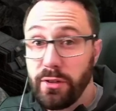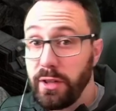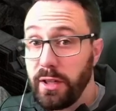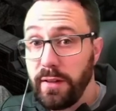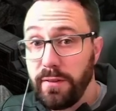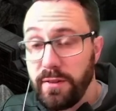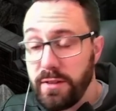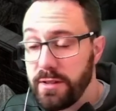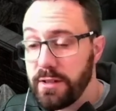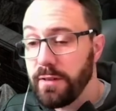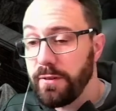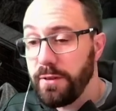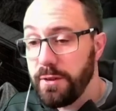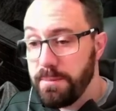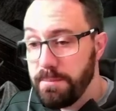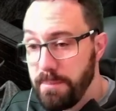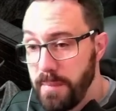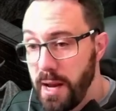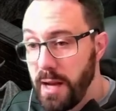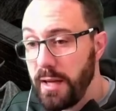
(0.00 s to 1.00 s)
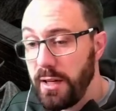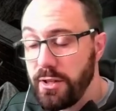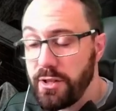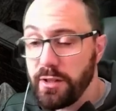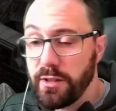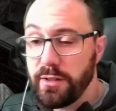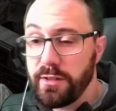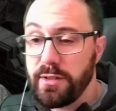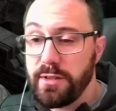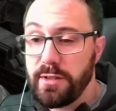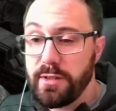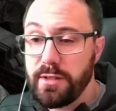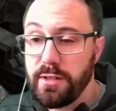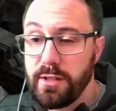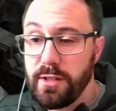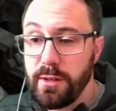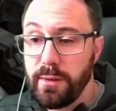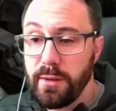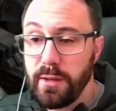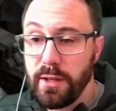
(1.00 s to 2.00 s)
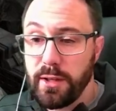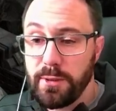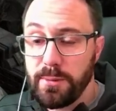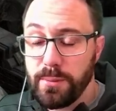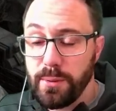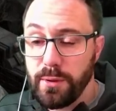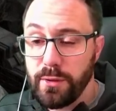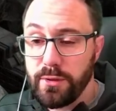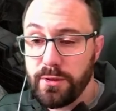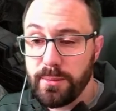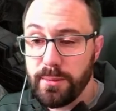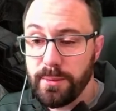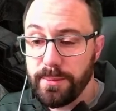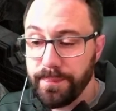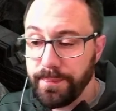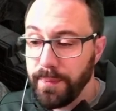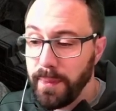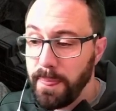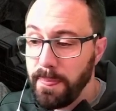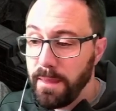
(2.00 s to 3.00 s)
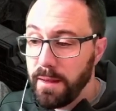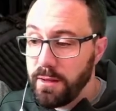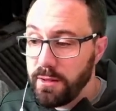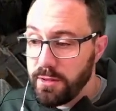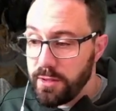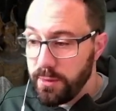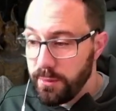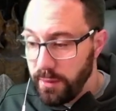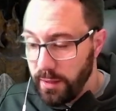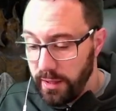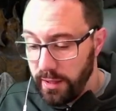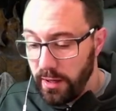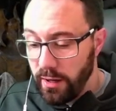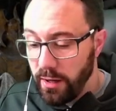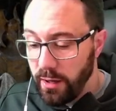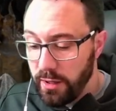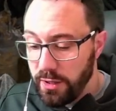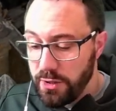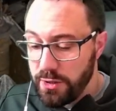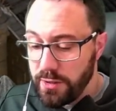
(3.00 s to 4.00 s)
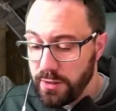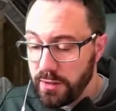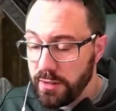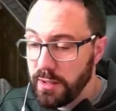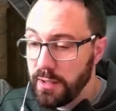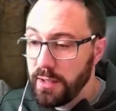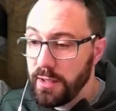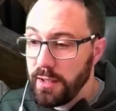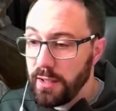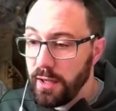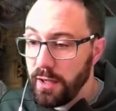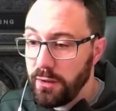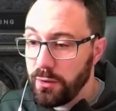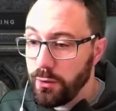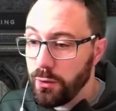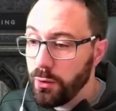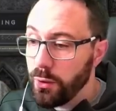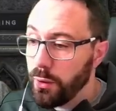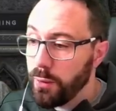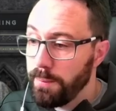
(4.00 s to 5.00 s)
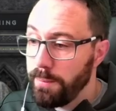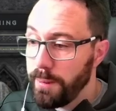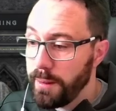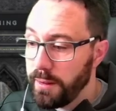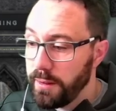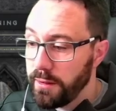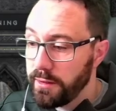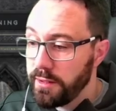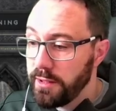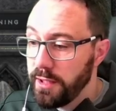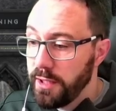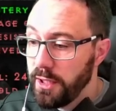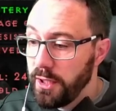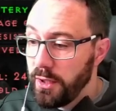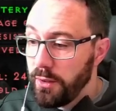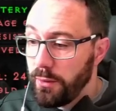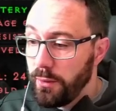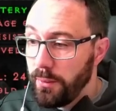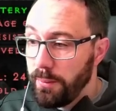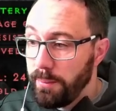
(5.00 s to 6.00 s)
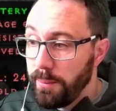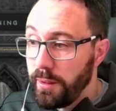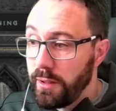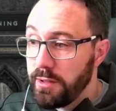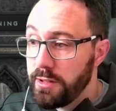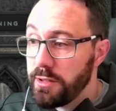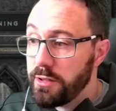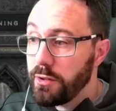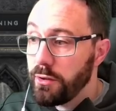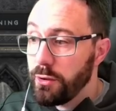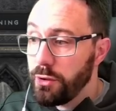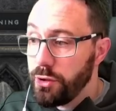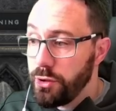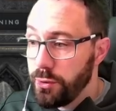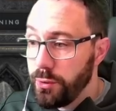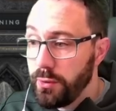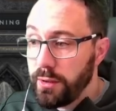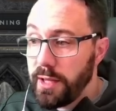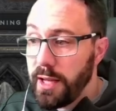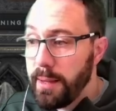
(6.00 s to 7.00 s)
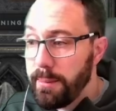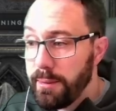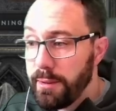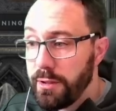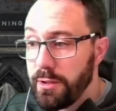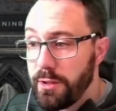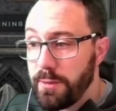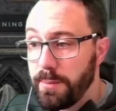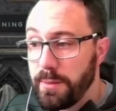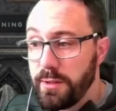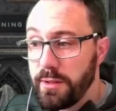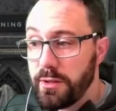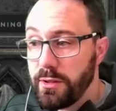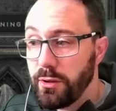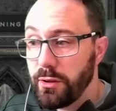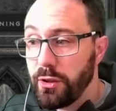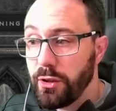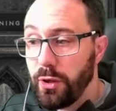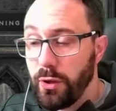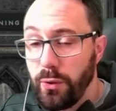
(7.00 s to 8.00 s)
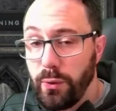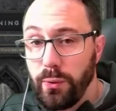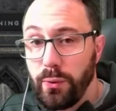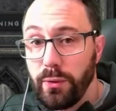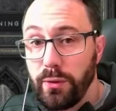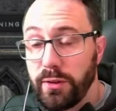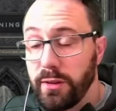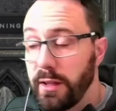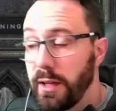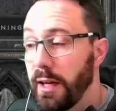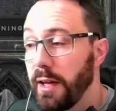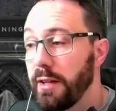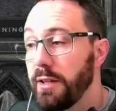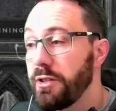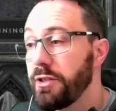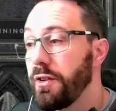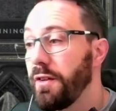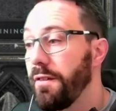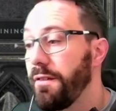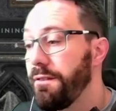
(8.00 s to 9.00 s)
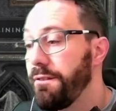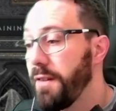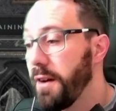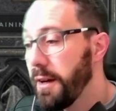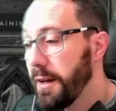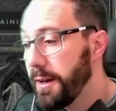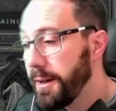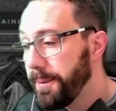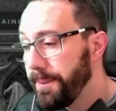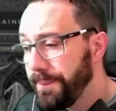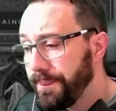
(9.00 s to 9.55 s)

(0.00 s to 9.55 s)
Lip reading: give yourself as many chances to do it as possible. So a Hydra and Orb build, because it's got dual damage, because it's got cold and it's got fire,